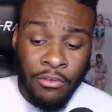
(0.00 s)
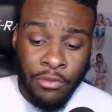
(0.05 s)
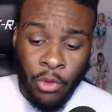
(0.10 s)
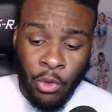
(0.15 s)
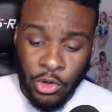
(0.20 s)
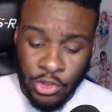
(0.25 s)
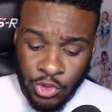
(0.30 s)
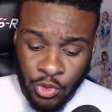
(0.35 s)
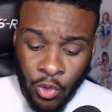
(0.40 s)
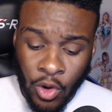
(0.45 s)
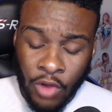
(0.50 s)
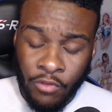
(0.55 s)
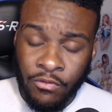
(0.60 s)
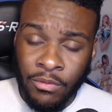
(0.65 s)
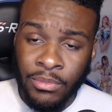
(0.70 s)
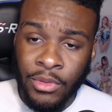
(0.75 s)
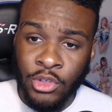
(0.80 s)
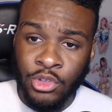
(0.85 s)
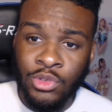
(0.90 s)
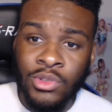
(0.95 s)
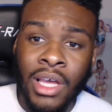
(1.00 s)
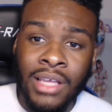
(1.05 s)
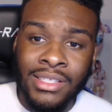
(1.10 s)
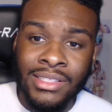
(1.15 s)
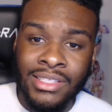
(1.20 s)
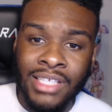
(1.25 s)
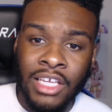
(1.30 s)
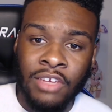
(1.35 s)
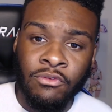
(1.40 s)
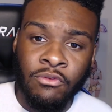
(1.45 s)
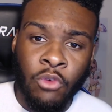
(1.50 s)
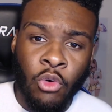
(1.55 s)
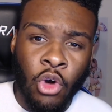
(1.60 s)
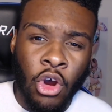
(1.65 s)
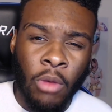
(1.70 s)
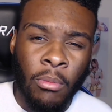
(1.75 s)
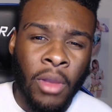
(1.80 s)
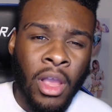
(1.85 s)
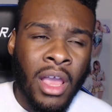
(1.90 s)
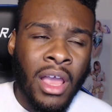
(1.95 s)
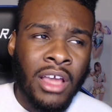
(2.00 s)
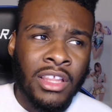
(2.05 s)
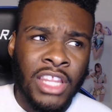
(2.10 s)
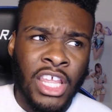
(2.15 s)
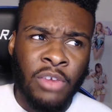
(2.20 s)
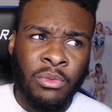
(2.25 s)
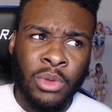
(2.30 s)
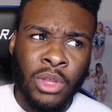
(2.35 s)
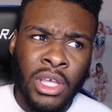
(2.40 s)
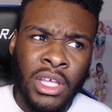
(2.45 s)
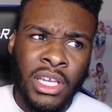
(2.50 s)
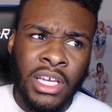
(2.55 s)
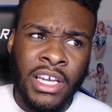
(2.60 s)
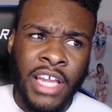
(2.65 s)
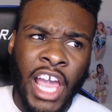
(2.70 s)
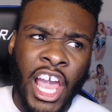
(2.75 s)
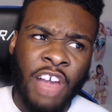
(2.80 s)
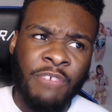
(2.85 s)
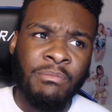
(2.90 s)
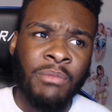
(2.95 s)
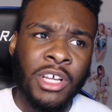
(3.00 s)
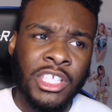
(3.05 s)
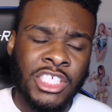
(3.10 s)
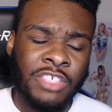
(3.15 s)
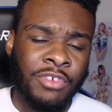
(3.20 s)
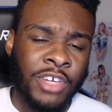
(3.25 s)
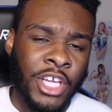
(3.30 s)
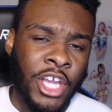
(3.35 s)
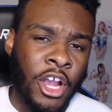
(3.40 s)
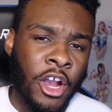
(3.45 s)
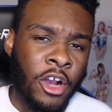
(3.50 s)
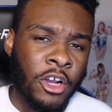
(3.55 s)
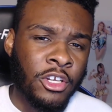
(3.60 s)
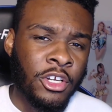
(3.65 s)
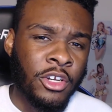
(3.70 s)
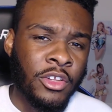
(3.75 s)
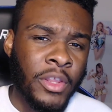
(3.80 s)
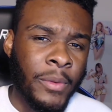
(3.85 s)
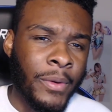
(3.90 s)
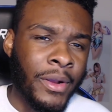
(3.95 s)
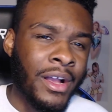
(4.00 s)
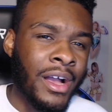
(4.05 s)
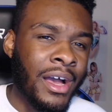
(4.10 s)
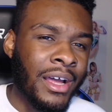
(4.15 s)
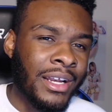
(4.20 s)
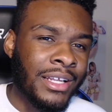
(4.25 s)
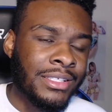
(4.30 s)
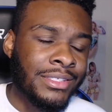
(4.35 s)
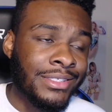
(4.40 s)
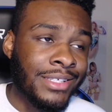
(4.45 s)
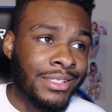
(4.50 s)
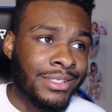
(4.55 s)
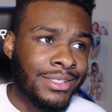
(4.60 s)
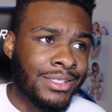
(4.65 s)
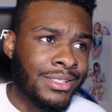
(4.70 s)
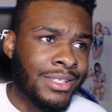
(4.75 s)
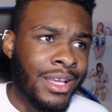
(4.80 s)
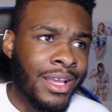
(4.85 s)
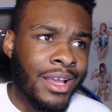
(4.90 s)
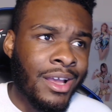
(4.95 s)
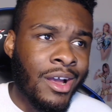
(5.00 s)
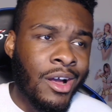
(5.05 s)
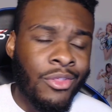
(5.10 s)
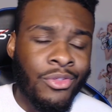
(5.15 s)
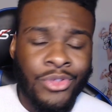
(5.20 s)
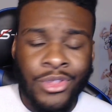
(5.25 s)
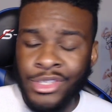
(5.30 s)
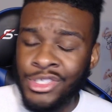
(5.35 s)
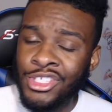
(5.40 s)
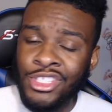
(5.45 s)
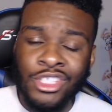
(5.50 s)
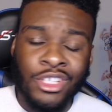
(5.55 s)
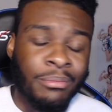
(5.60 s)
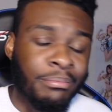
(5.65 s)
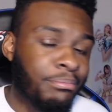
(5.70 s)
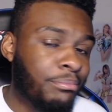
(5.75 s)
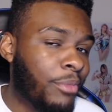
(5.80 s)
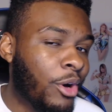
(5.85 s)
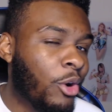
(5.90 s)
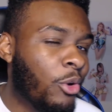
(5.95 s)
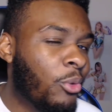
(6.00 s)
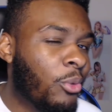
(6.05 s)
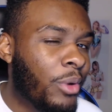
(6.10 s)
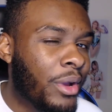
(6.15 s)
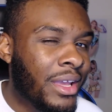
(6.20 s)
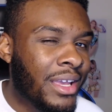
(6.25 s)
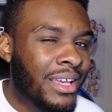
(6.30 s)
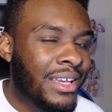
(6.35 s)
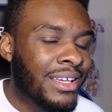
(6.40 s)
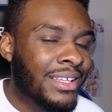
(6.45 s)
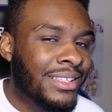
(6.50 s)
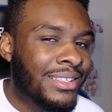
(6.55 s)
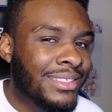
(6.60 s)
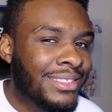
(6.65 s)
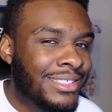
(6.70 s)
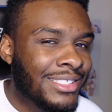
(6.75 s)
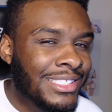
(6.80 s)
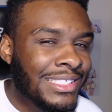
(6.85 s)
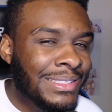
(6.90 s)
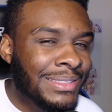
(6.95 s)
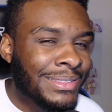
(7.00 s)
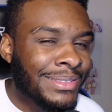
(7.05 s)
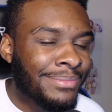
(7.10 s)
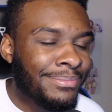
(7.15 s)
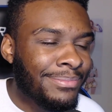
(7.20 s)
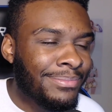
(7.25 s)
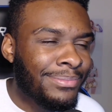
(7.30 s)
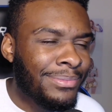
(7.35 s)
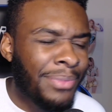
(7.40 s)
Of course, going from the 2010 form, they really didn't have much of a character. They were kind of just the Samoans.